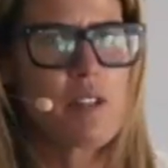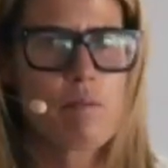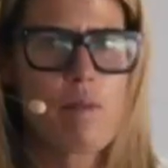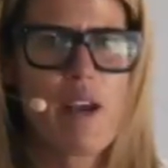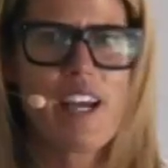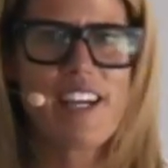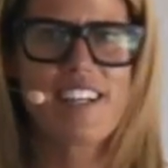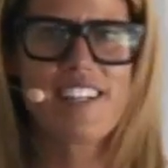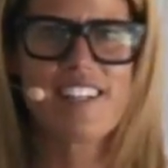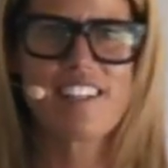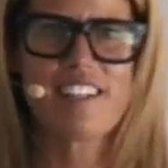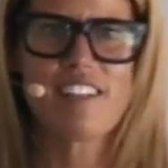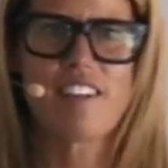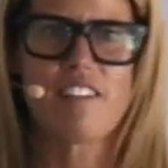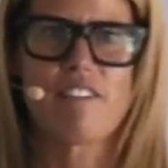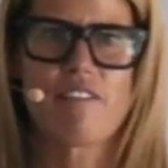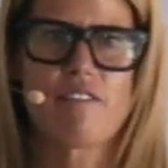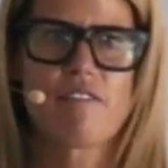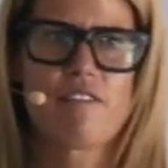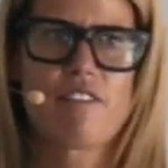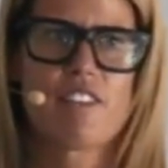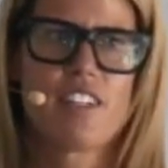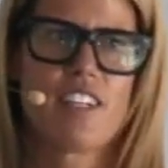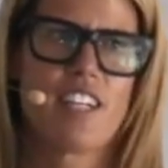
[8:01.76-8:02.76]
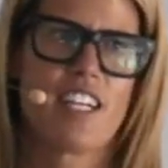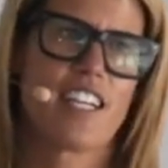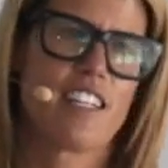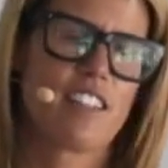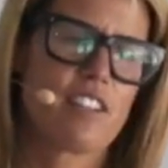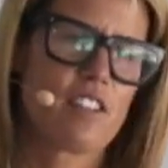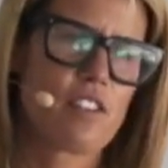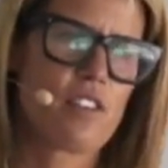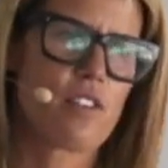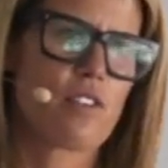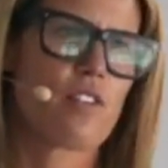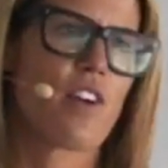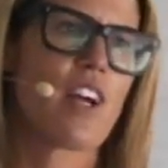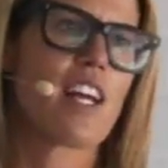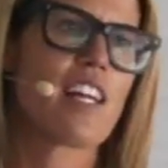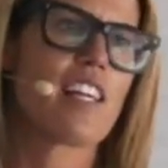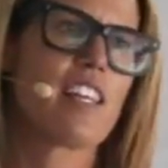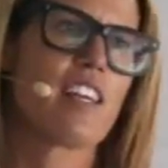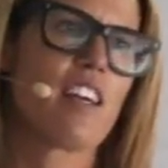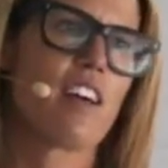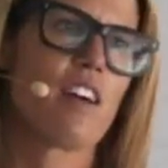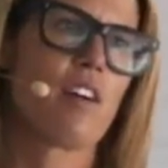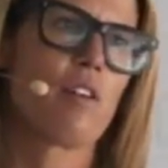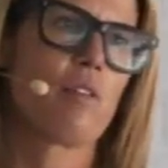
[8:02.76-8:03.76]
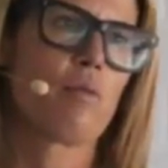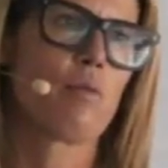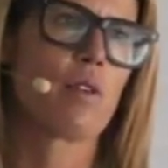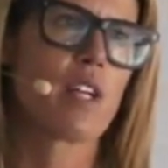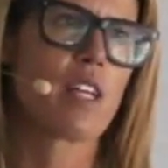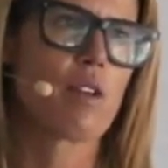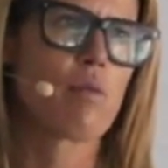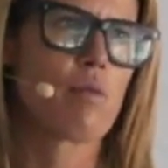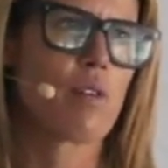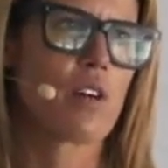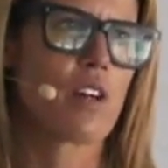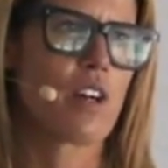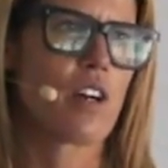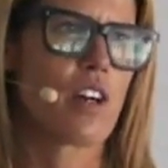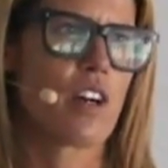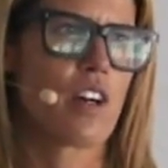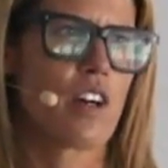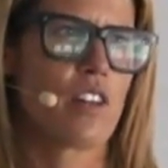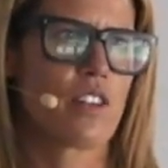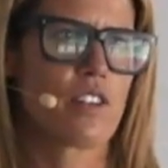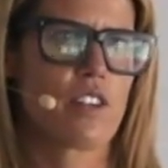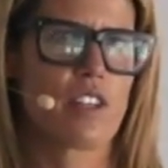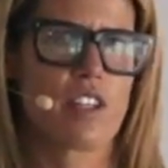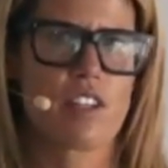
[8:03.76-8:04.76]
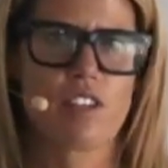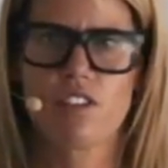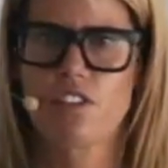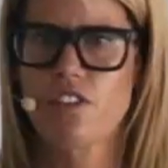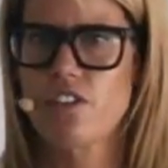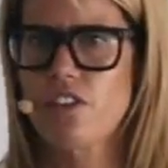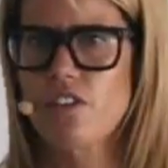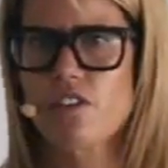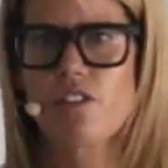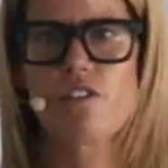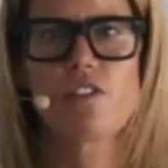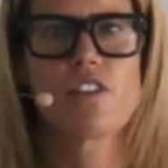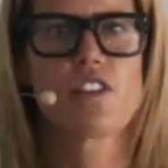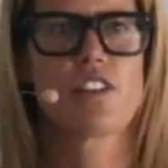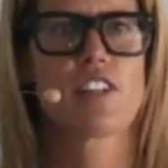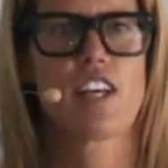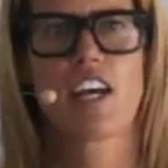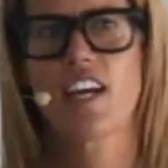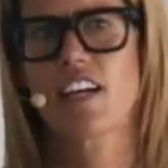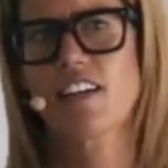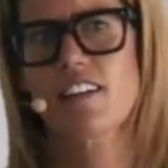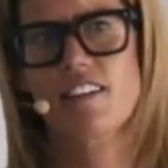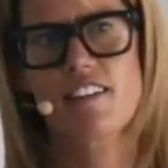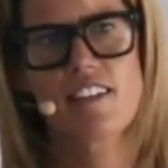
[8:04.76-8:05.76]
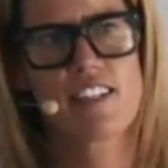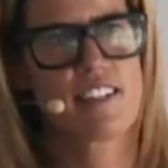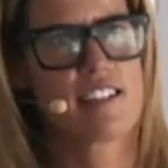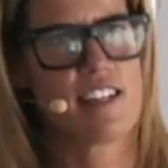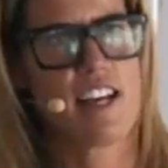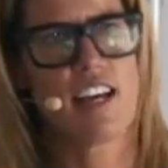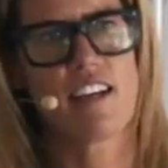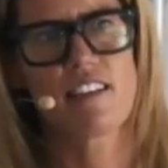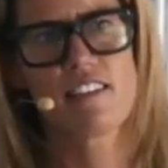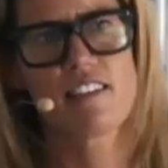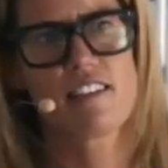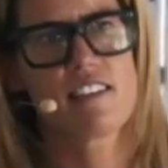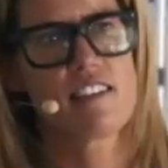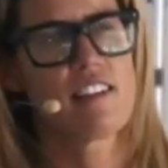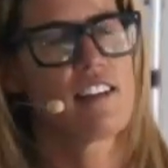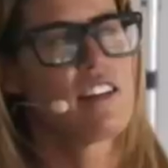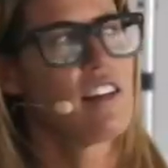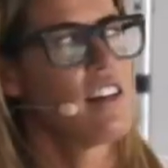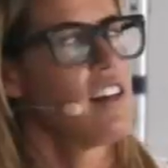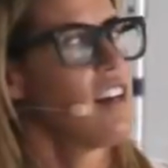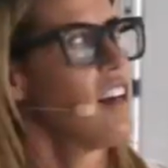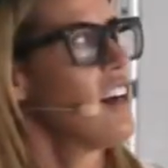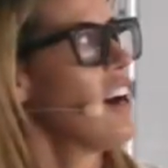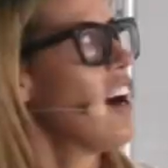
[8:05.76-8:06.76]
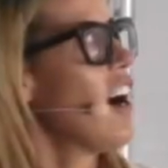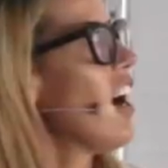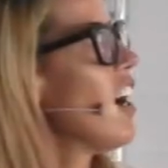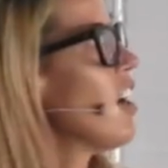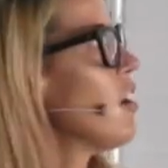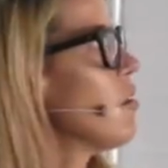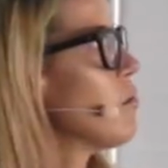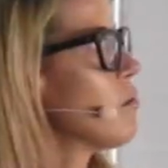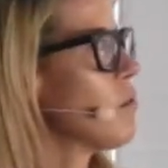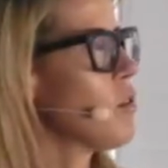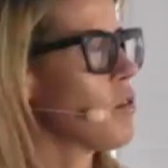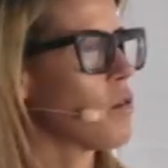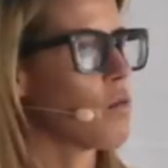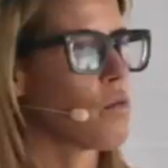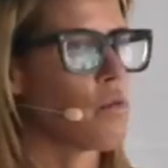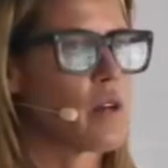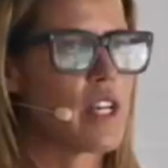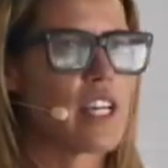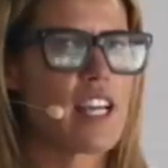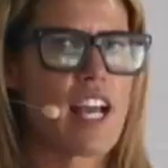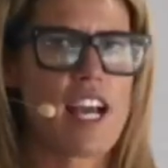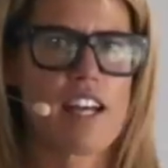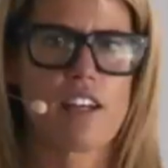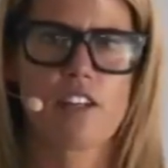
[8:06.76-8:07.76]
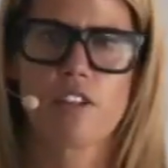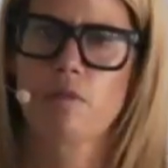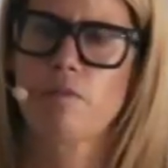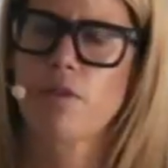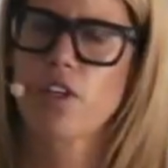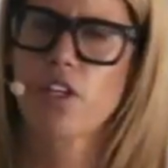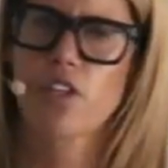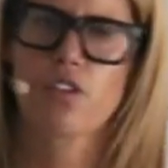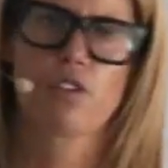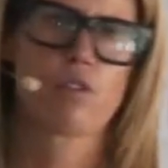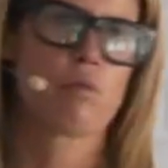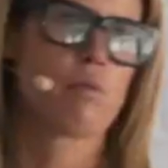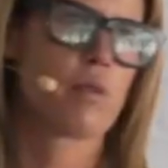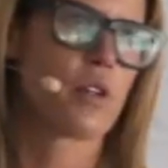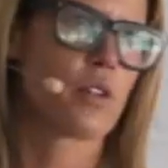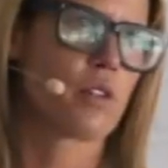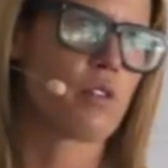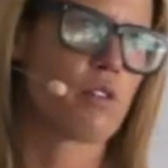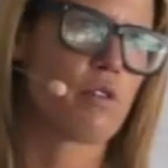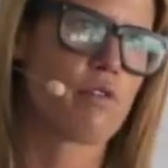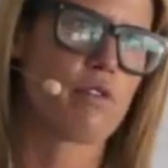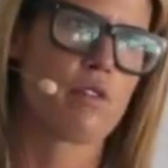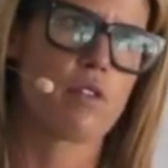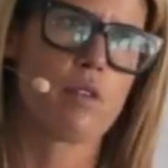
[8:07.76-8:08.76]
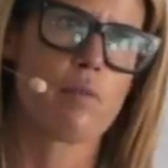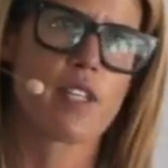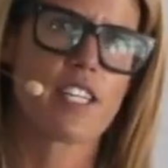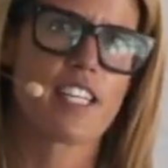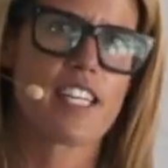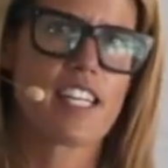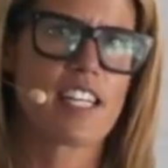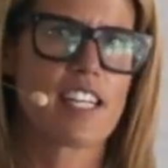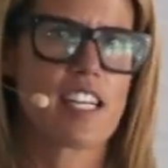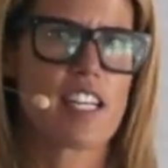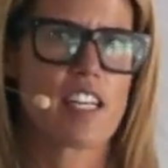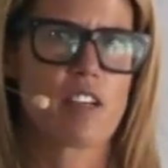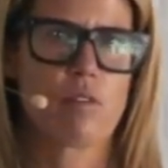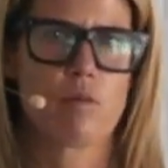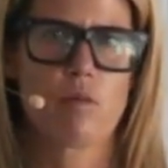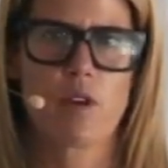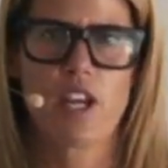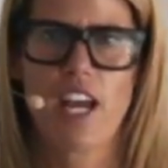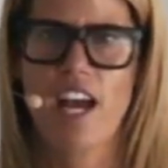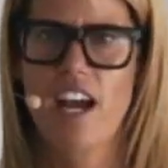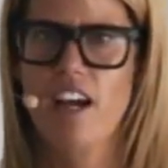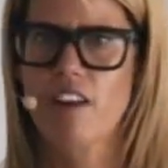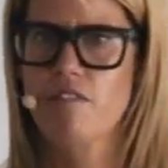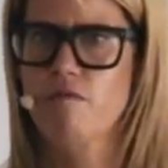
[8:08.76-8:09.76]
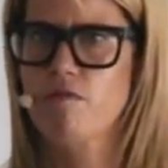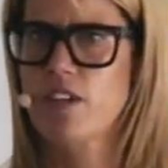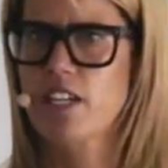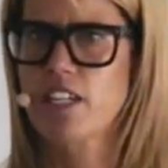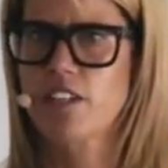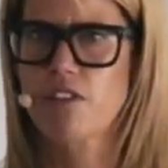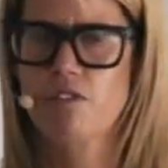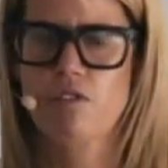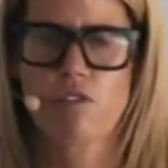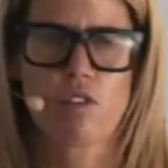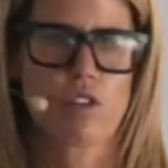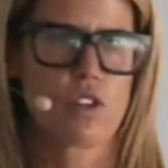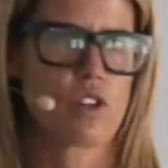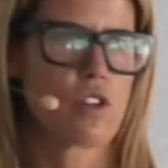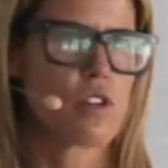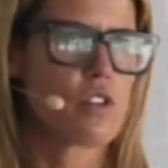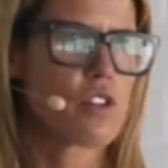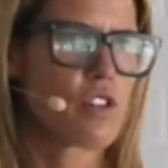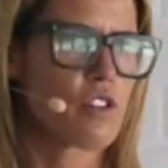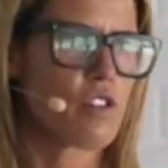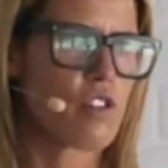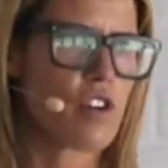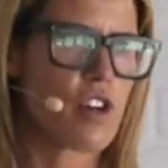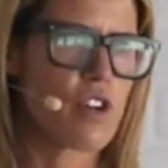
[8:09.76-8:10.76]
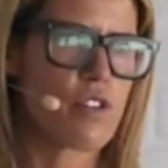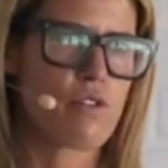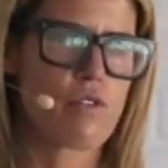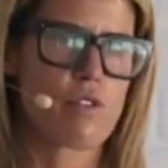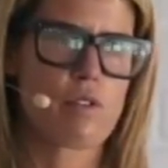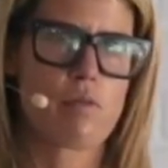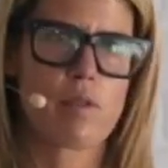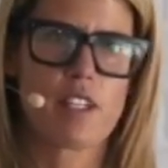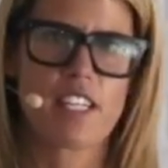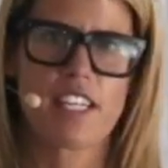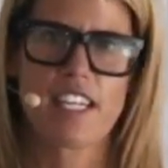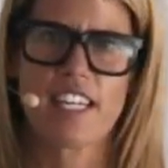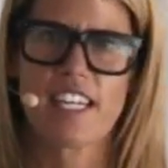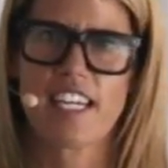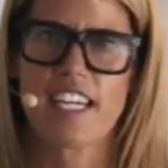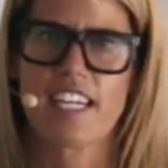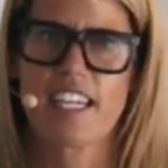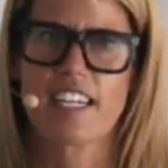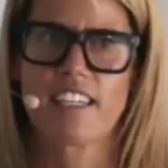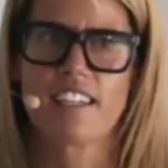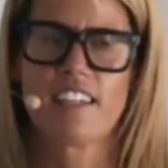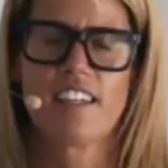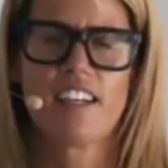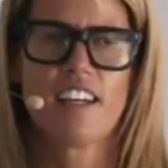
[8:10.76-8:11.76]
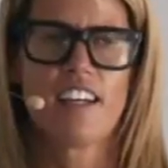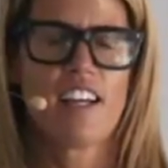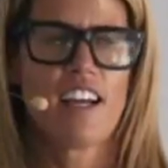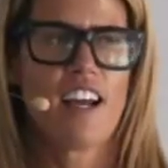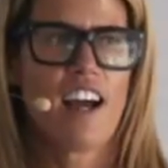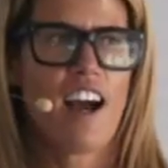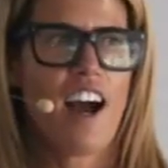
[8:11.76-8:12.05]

perspective, in Australia, we were this huge tech success. We had a commercial model from the beginning. We had really strong user growth from the beginning.